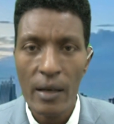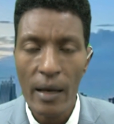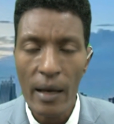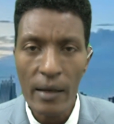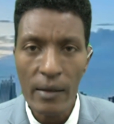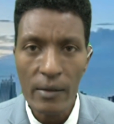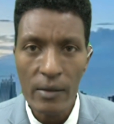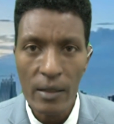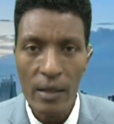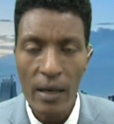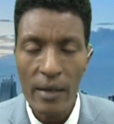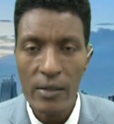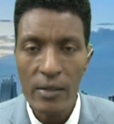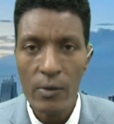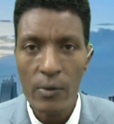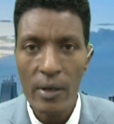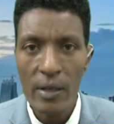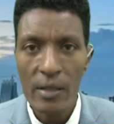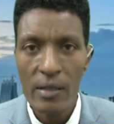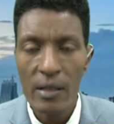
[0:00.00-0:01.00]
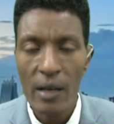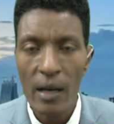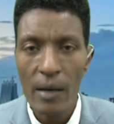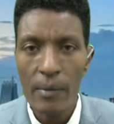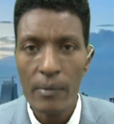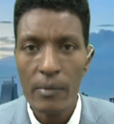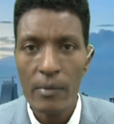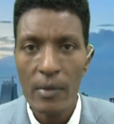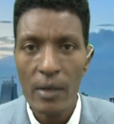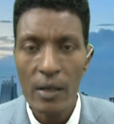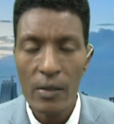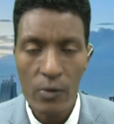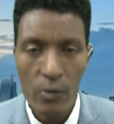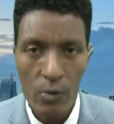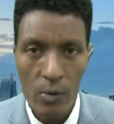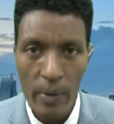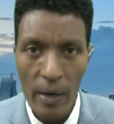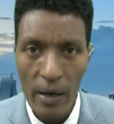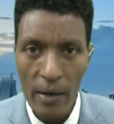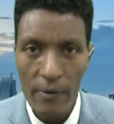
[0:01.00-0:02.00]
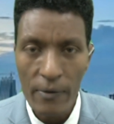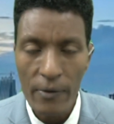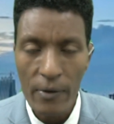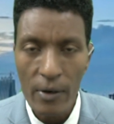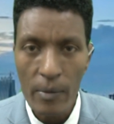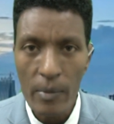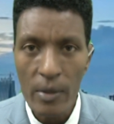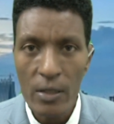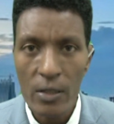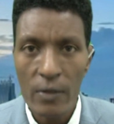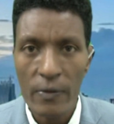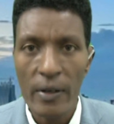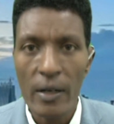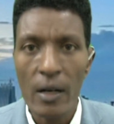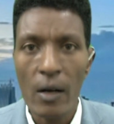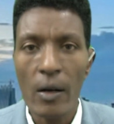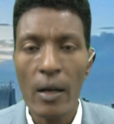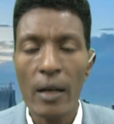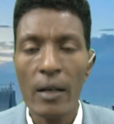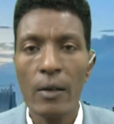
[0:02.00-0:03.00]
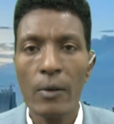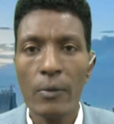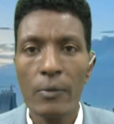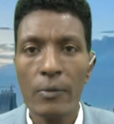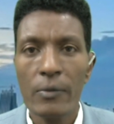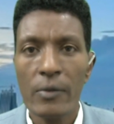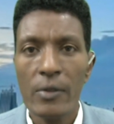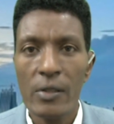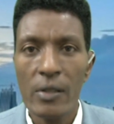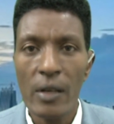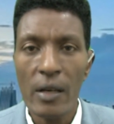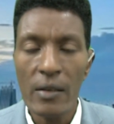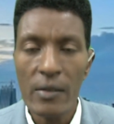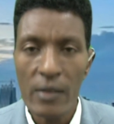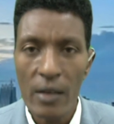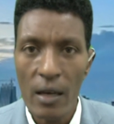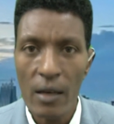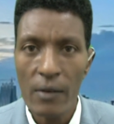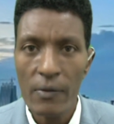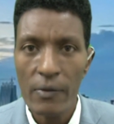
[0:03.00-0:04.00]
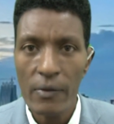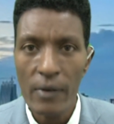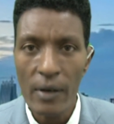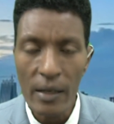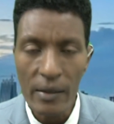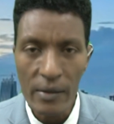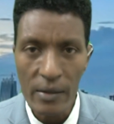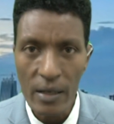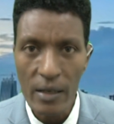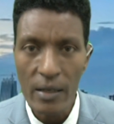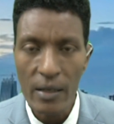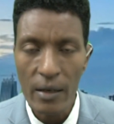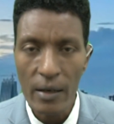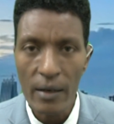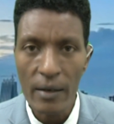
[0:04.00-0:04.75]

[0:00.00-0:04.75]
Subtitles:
And till I see you next time, it's goodbye from me, Shufar Alako. Stay safe and take